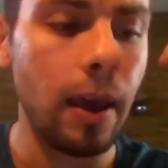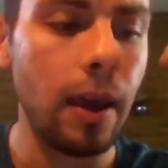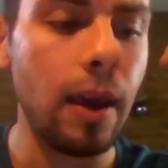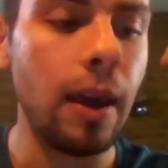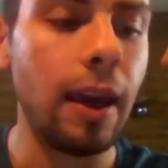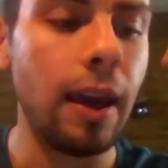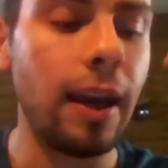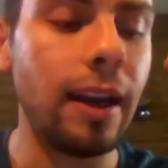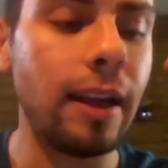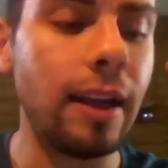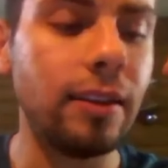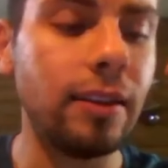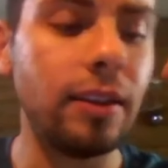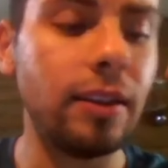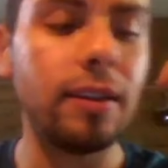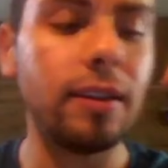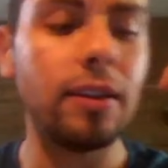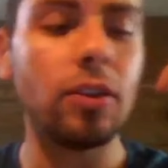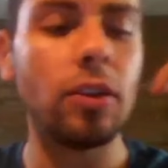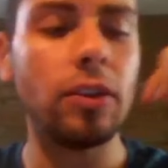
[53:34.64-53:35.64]
And as you
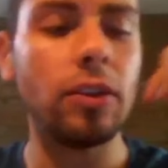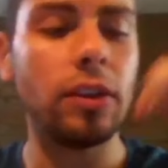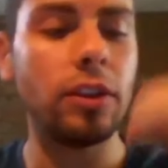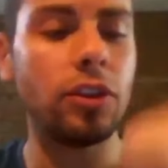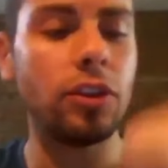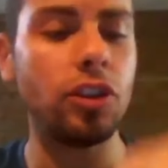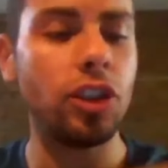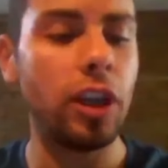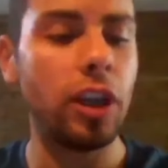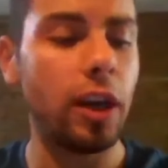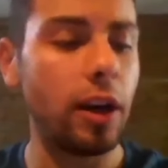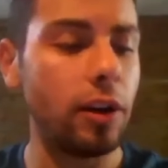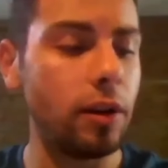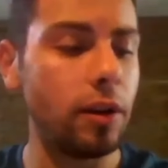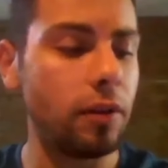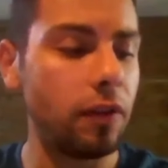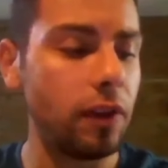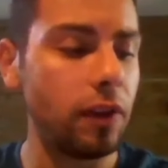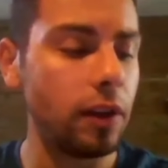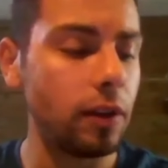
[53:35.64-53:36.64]
sit on this chair, you
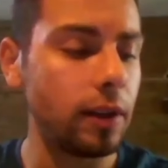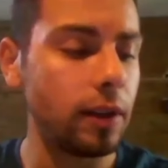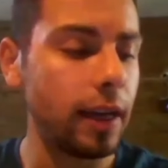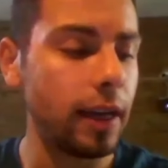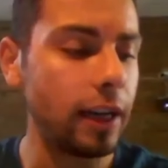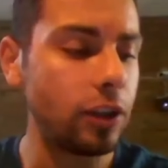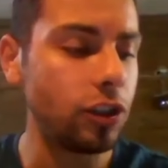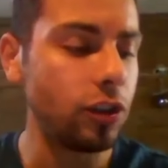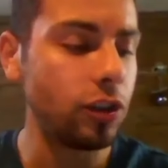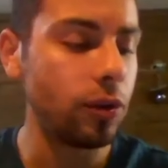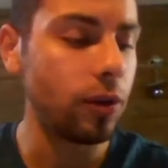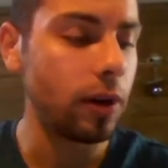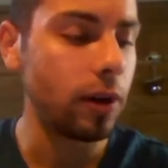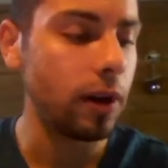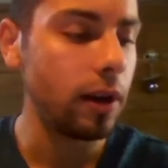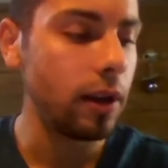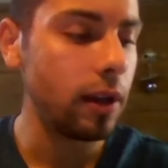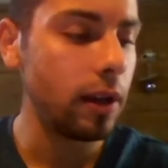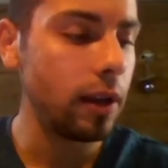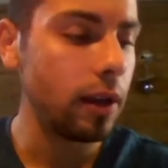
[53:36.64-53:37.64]
feel that your
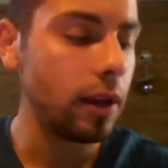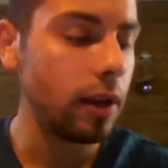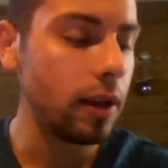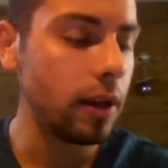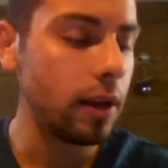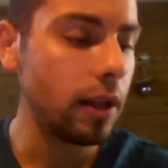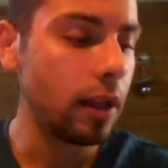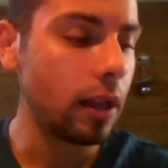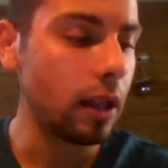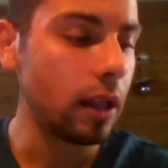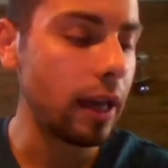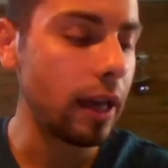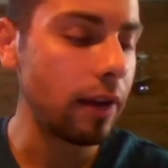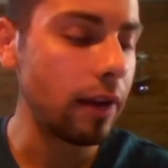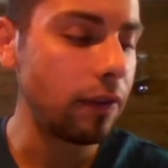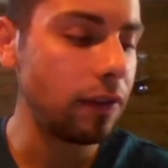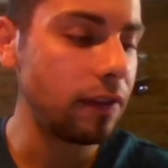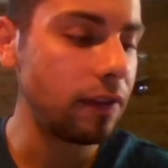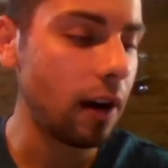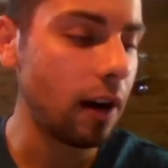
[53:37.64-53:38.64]

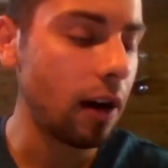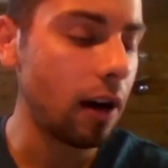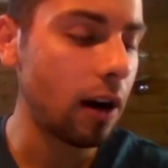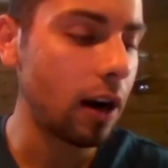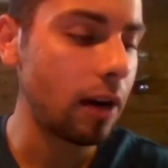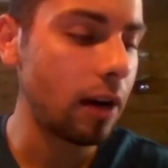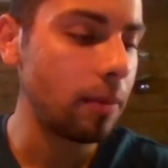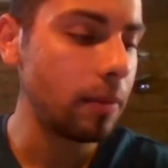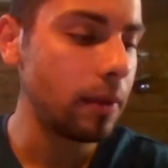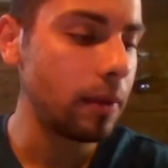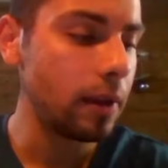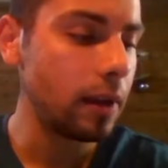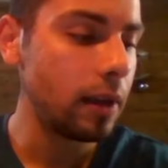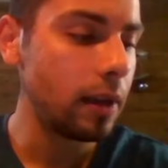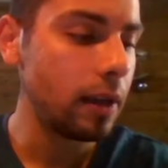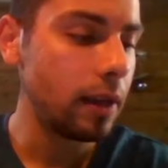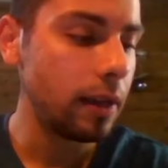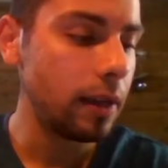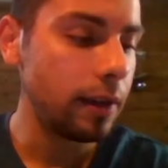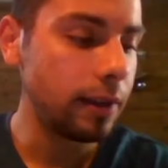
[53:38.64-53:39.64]
left arm
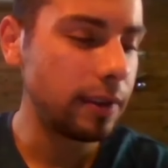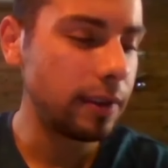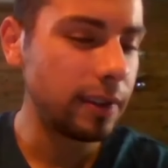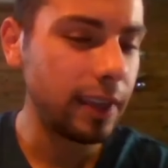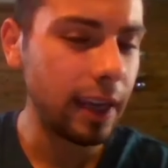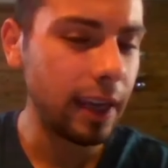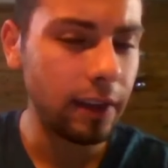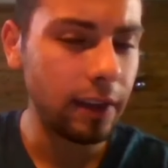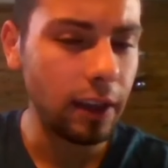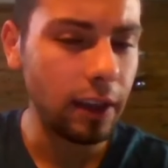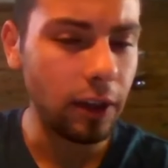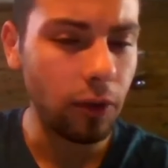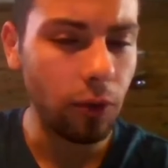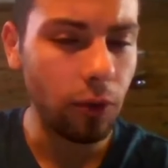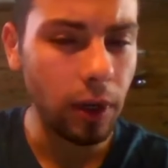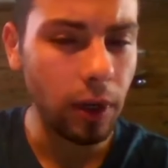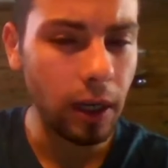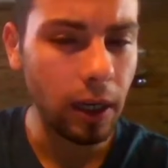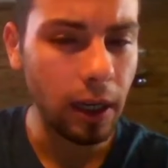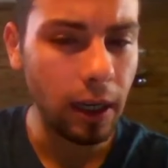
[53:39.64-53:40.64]
is getting
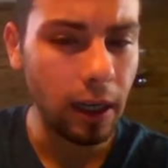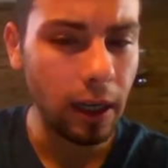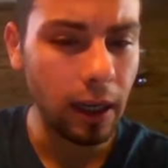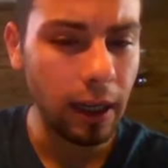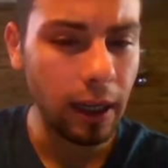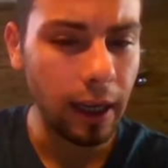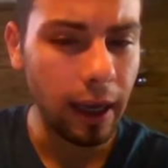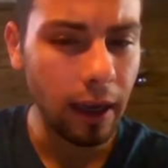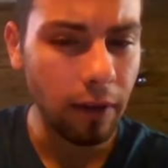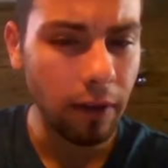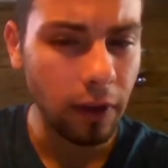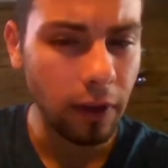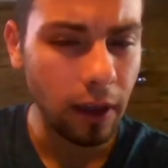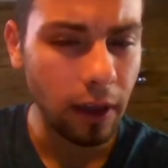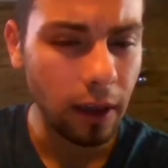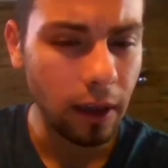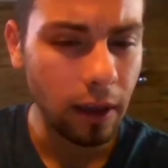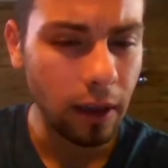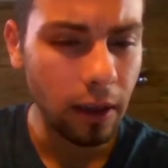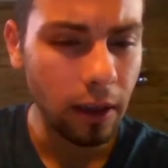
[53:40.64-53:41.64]
really heavy.
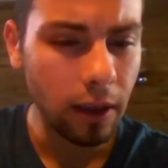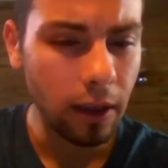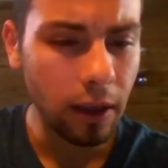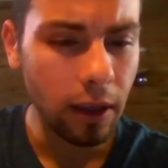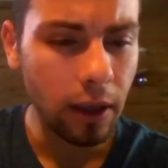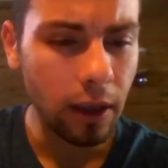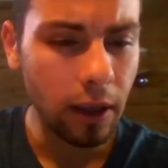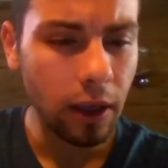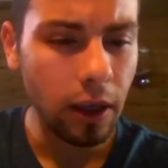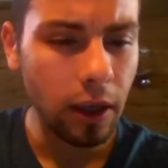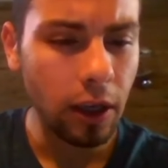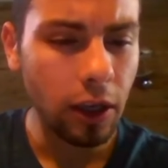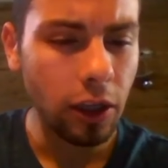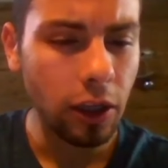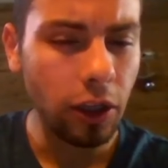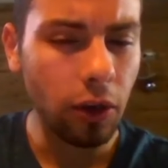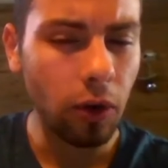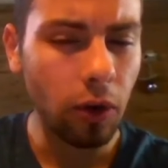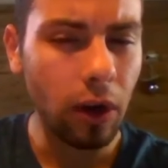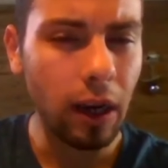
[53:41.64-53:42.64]

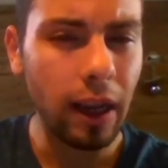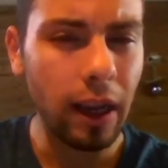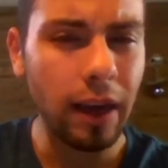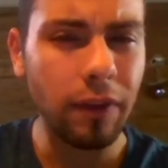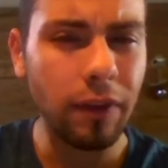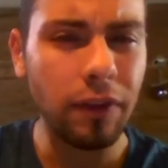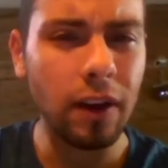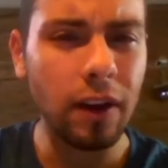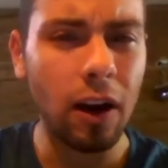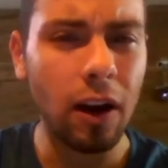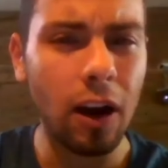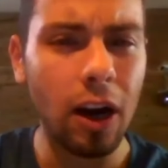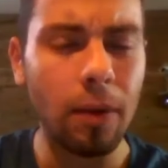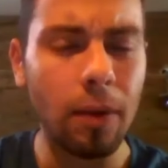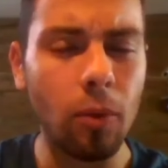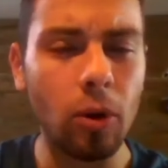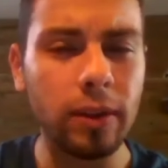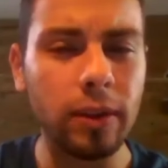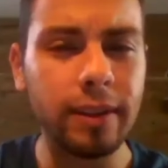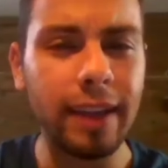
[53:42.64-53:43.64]
Your left
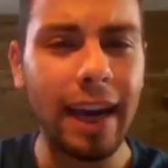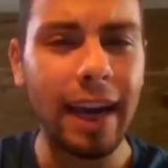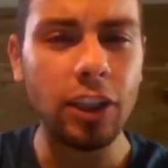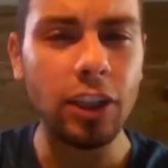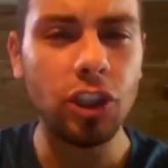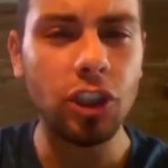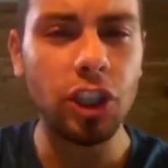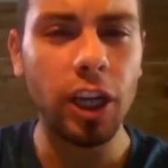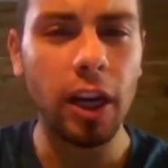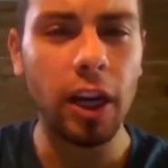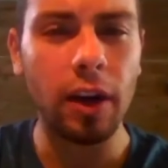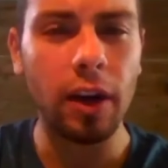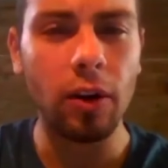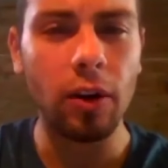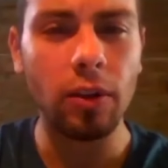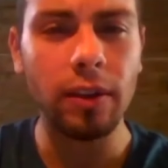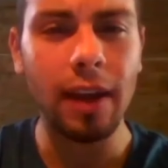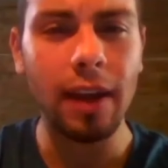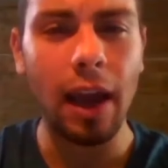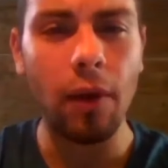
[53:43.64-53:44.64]
arm on that chair,
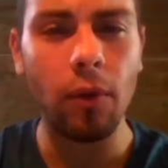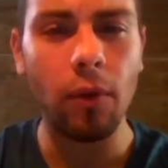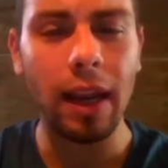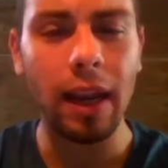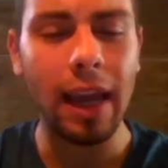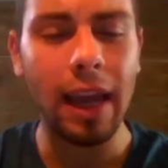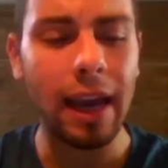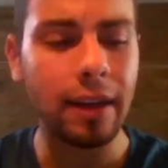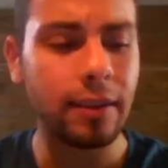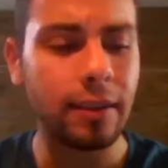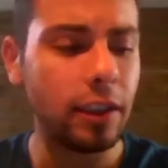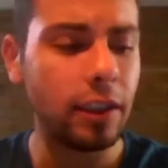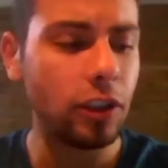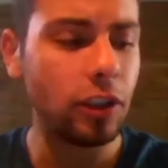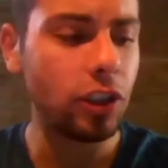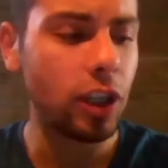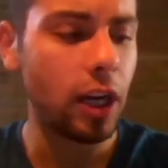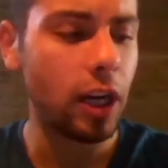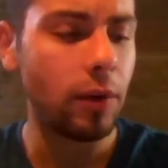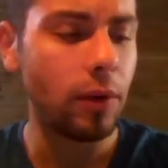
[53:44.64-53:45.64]
on that relaxing
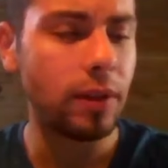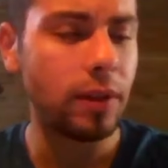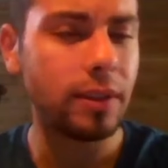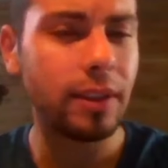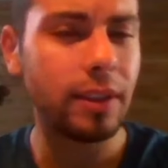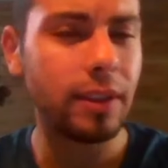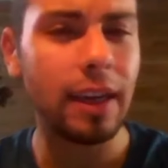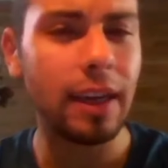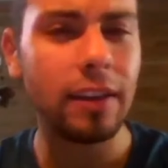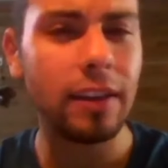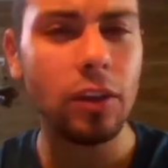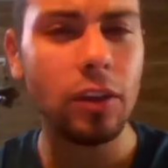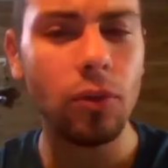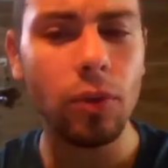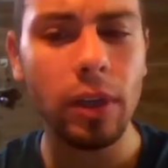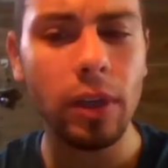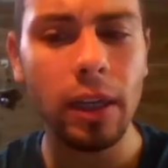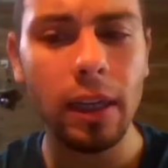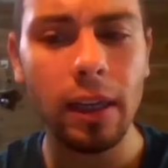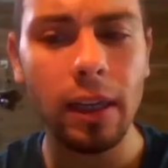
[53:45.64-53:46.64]
chair, is getting
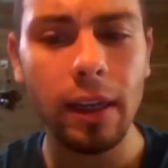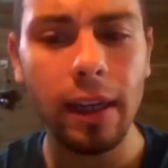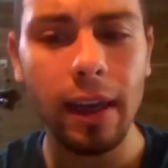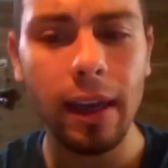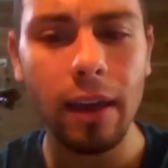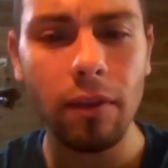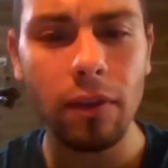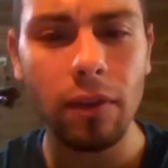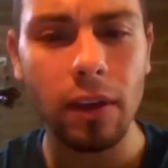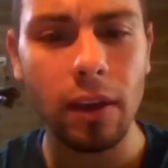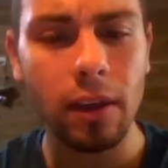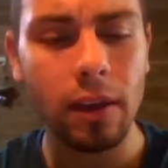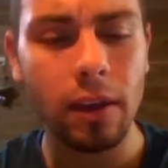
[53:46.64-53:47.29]
really heavy.